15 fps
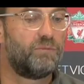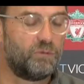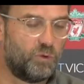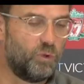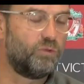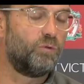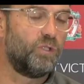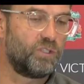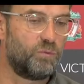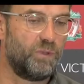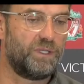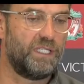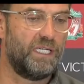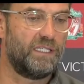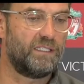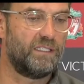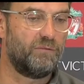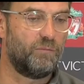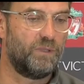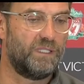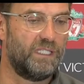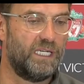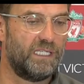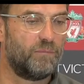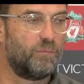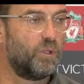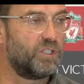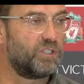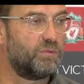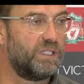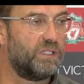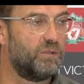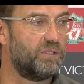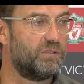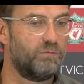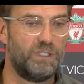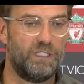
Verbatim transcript: The good was with the other with the other boys we could